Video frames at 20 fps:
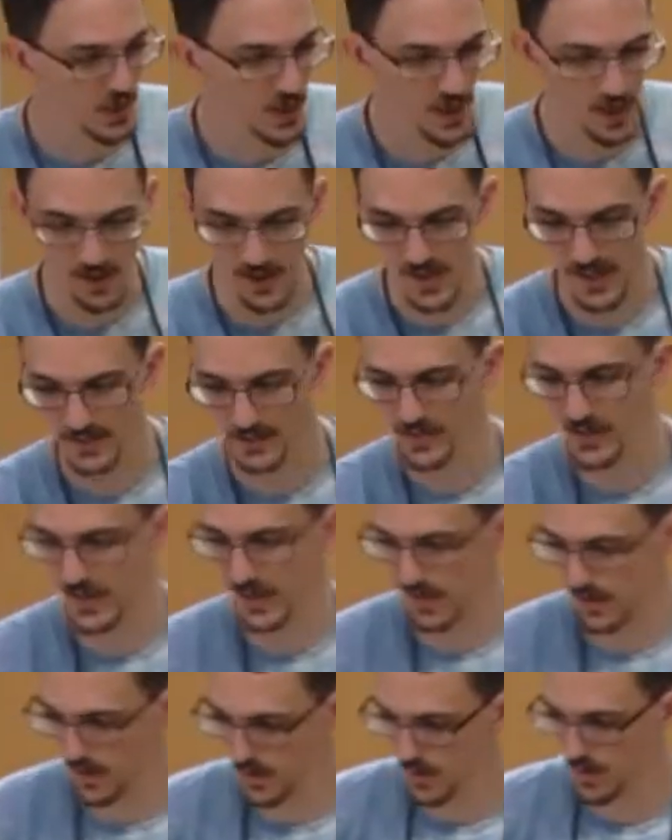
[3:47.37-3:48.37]
hard,
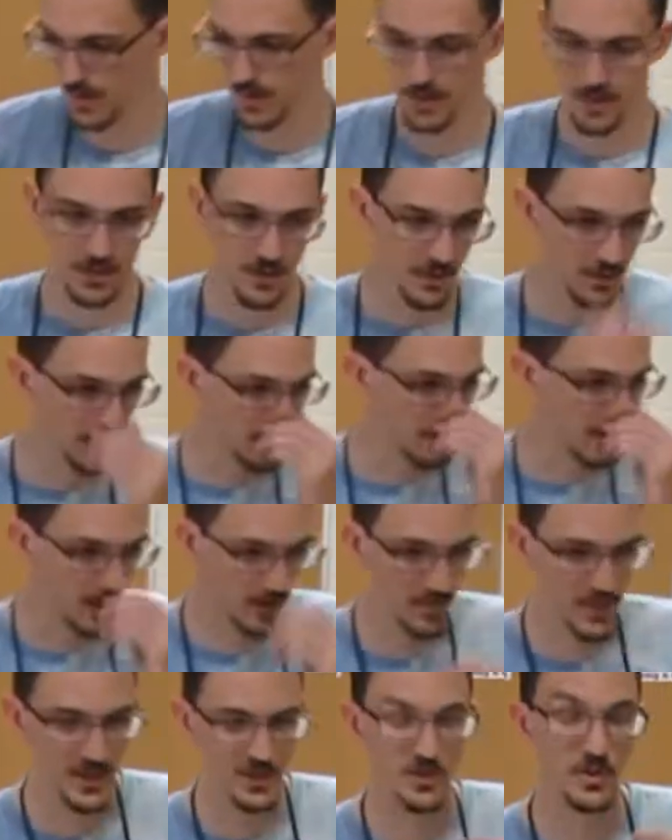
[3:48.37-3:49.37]
actually. You just got
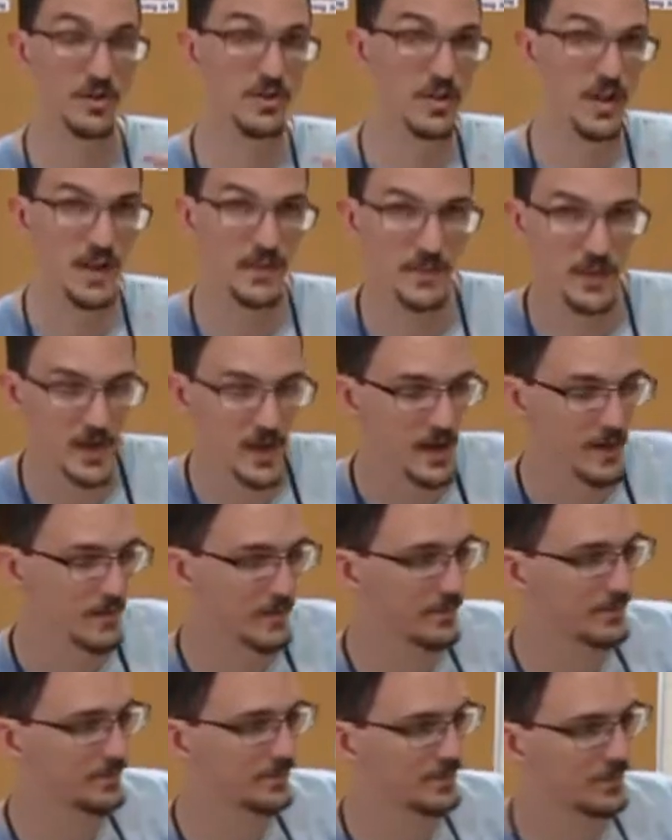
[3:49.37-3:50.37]
to make sure you have
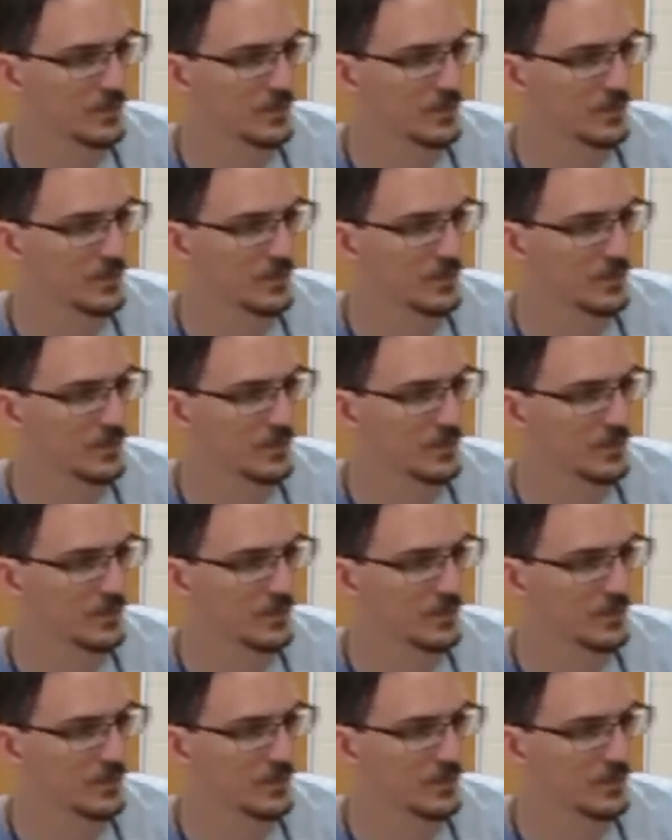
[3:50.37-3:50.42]
enough.